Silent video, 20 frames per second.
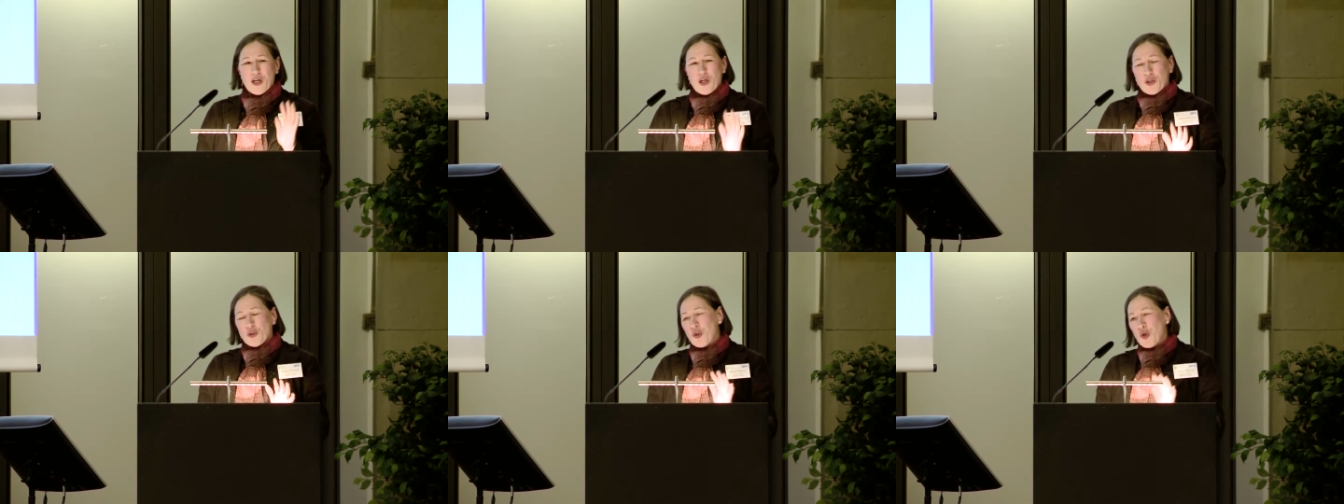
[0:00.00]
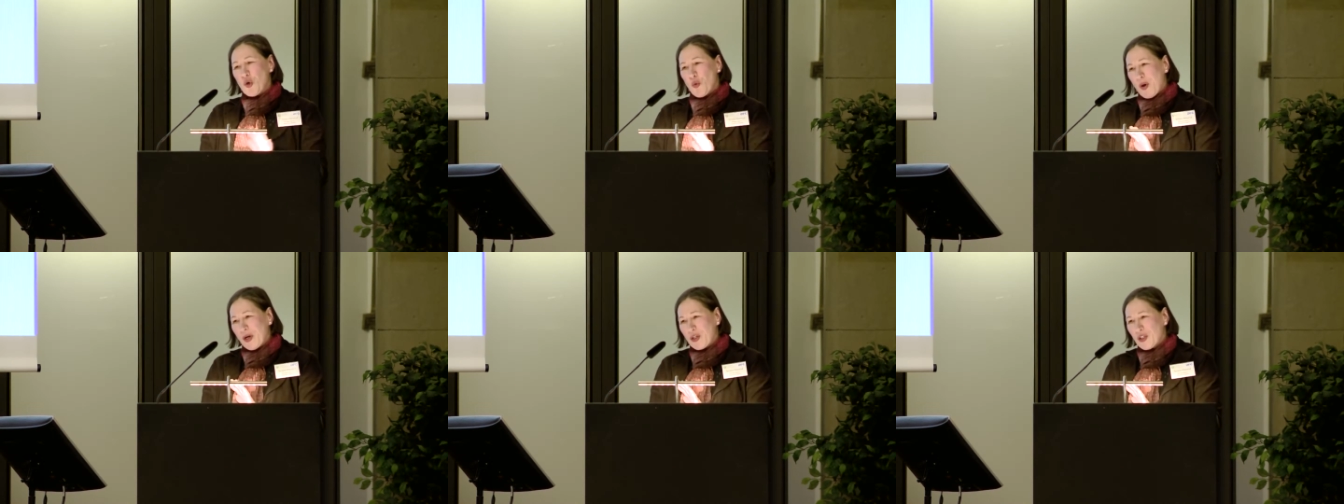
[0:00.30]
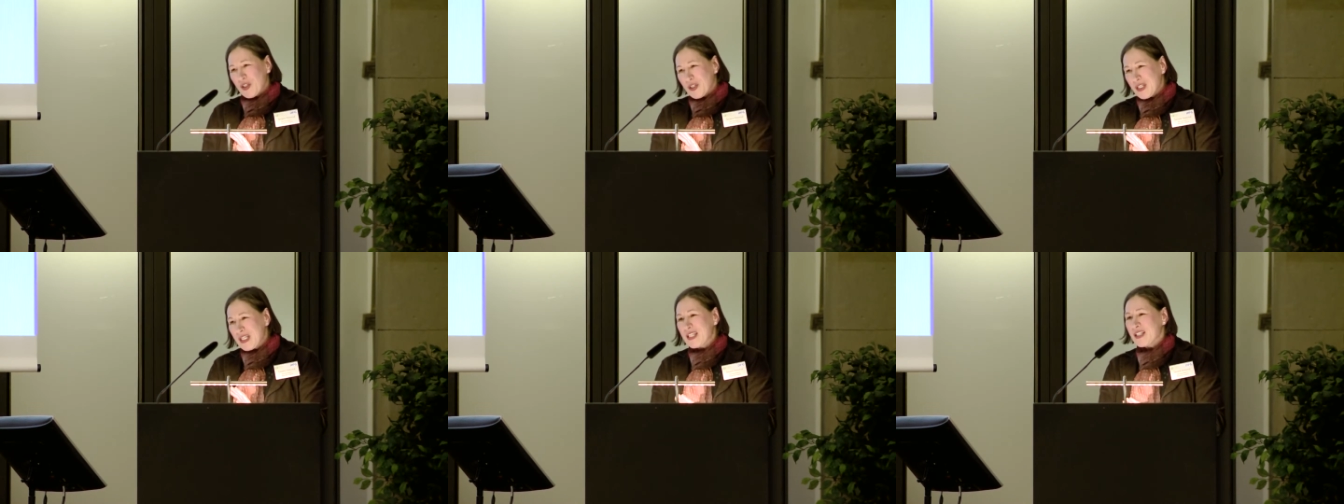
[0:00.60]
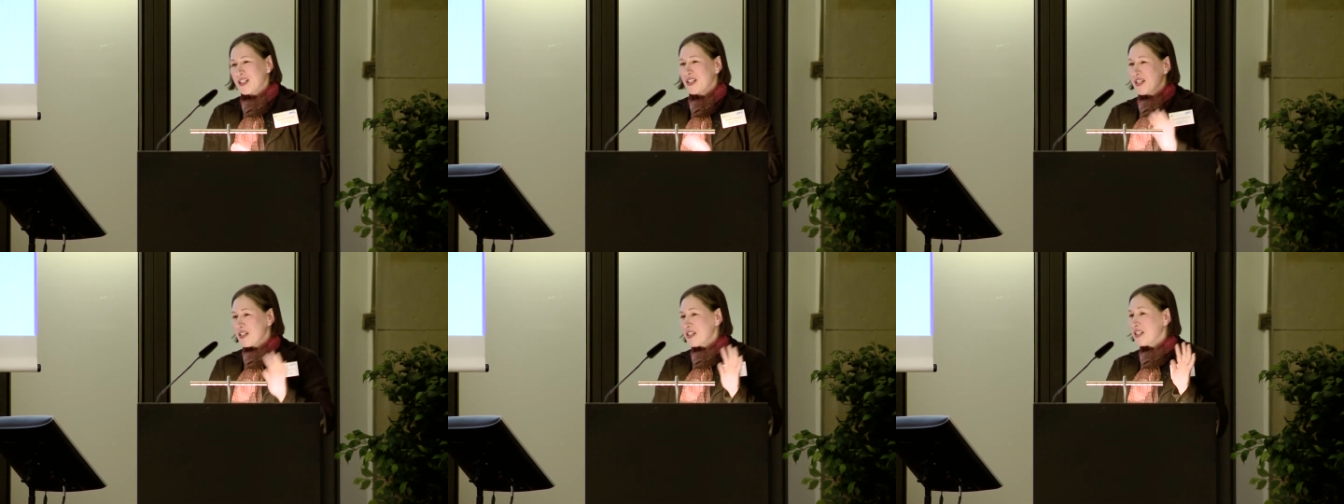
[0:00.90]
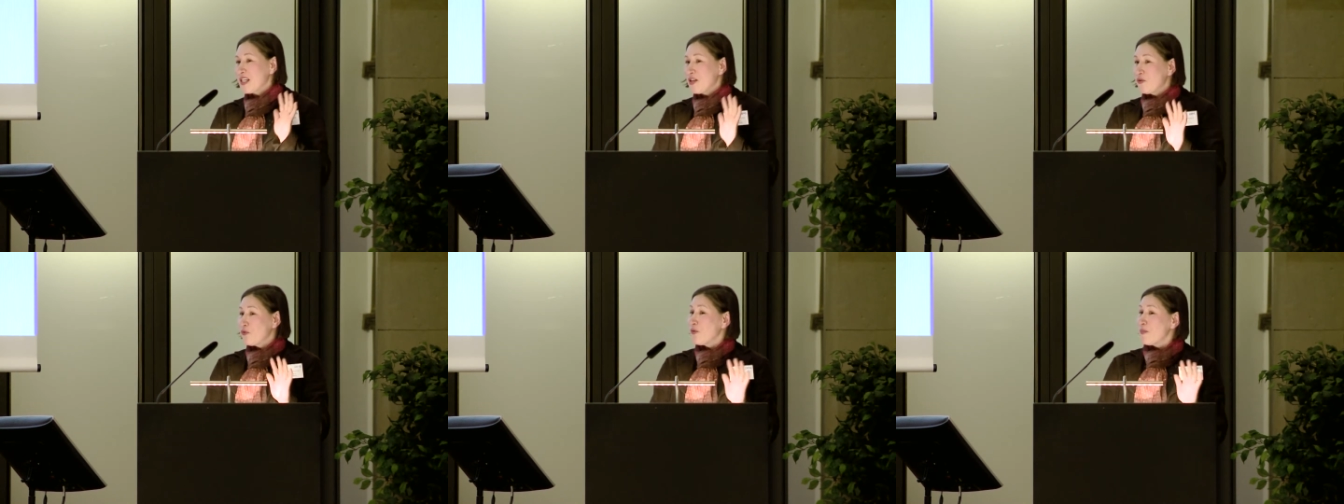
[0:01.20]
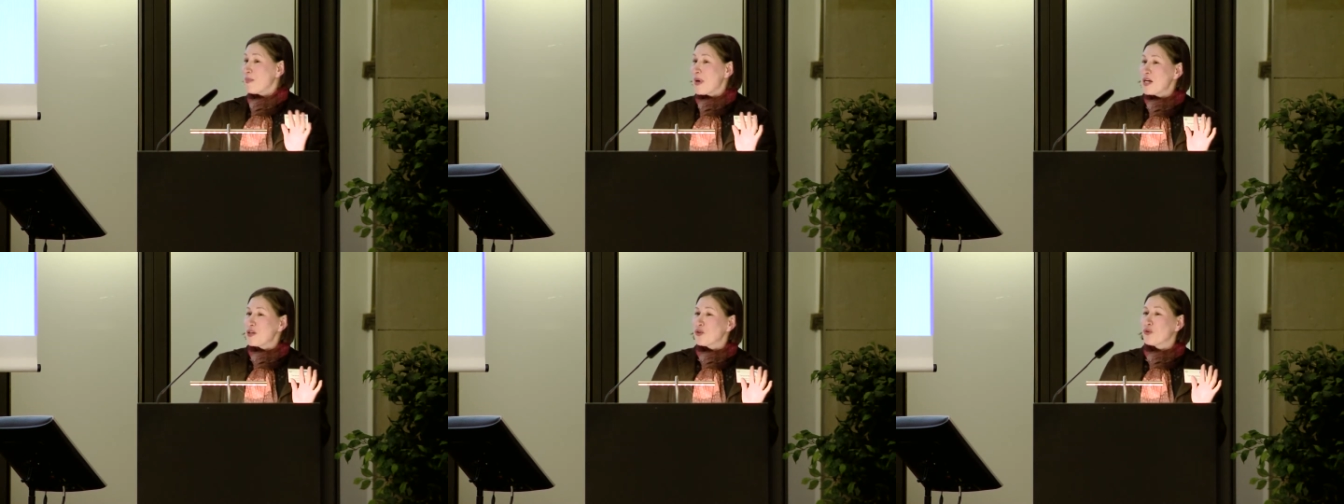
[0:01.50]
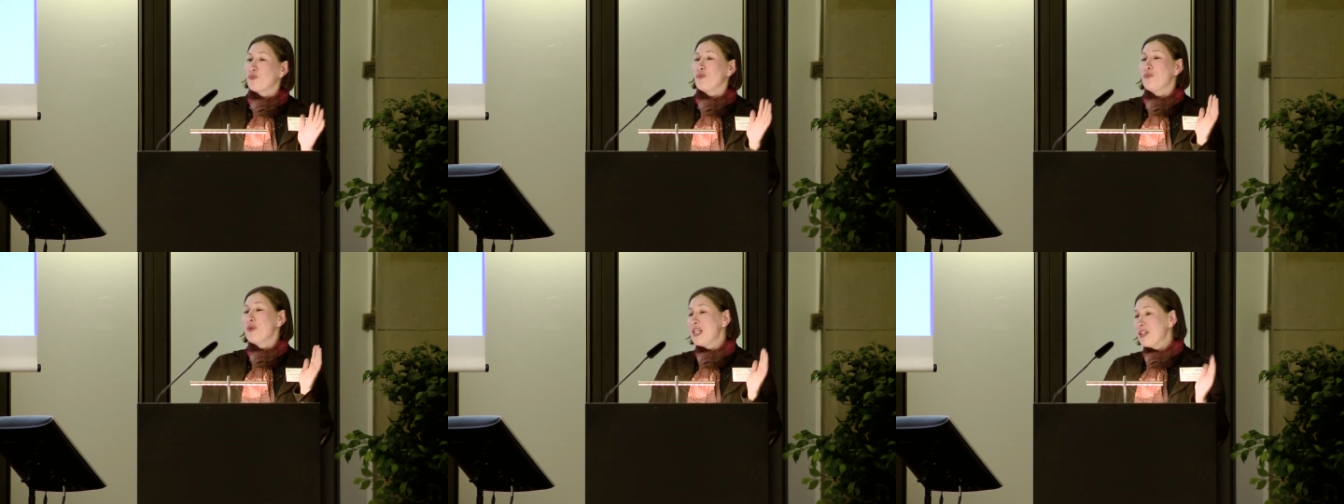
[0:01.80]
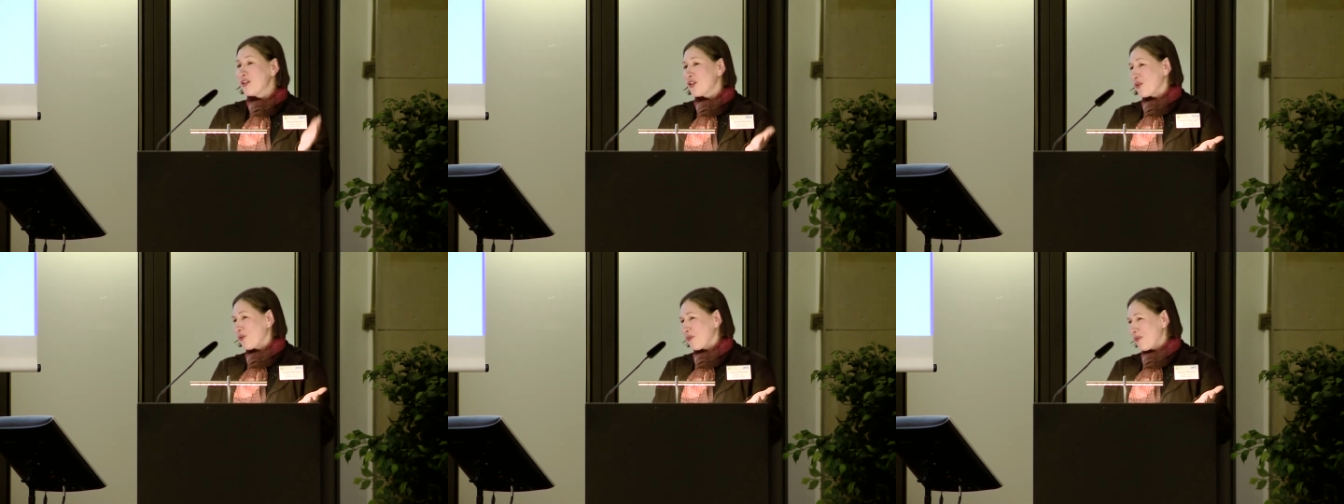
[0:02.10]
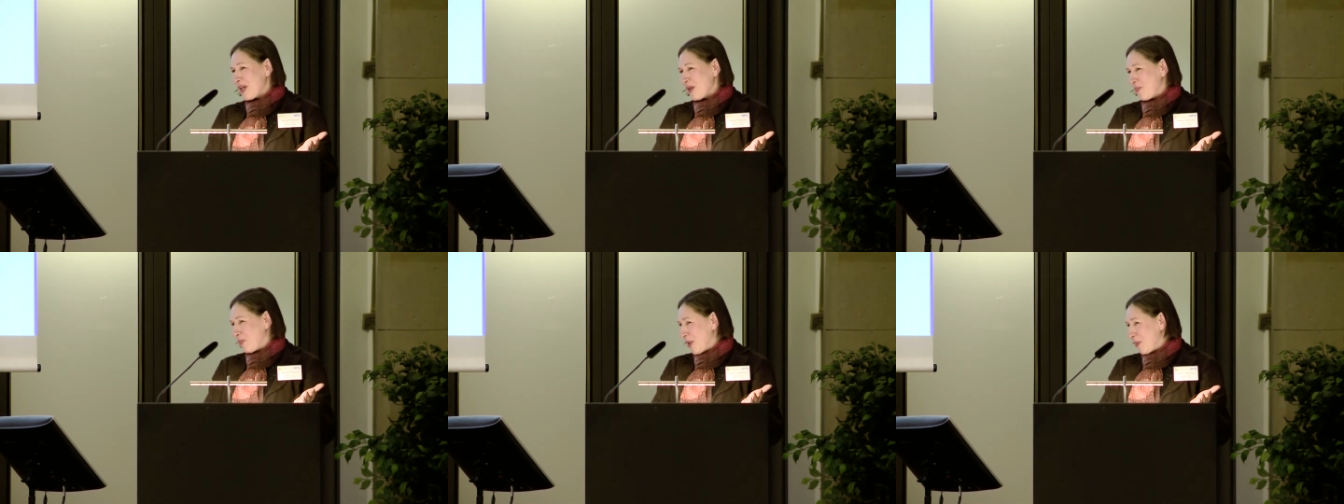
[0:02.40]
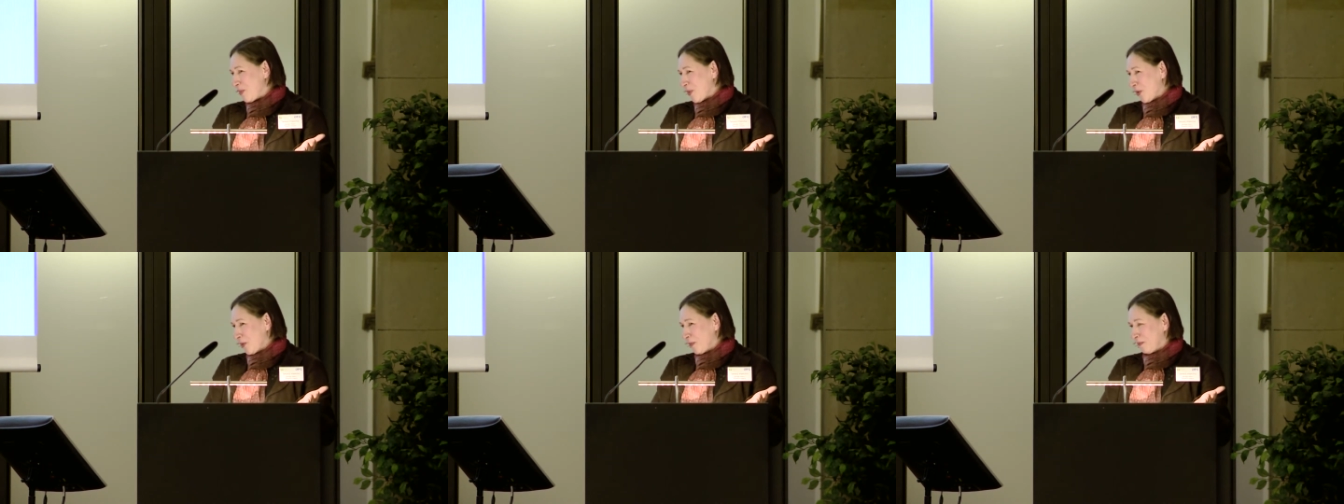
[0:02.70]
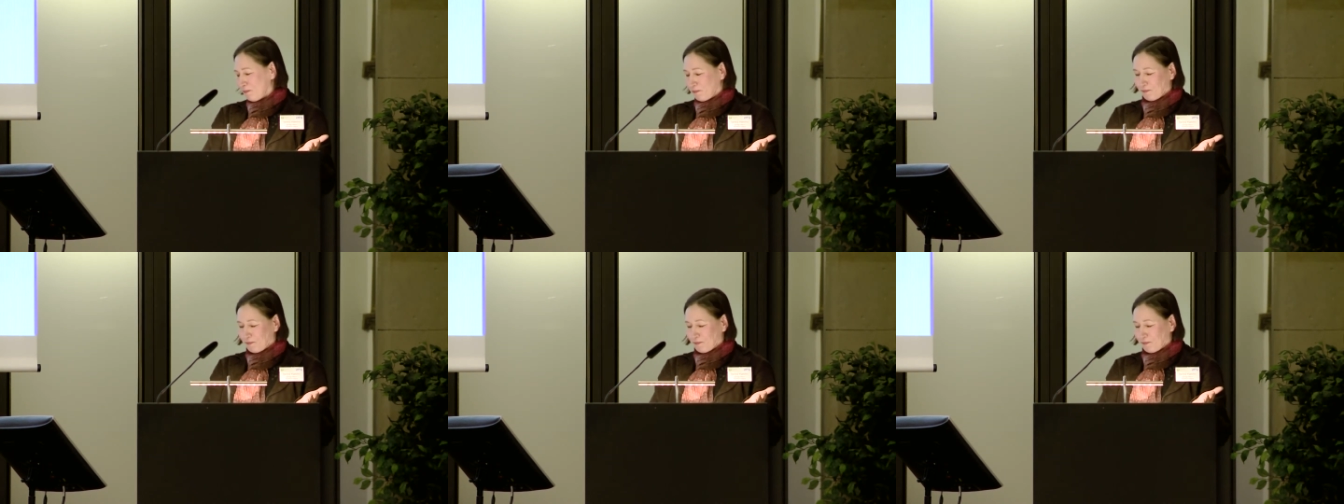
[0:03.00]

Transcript: So the question is, does the information reach the right people?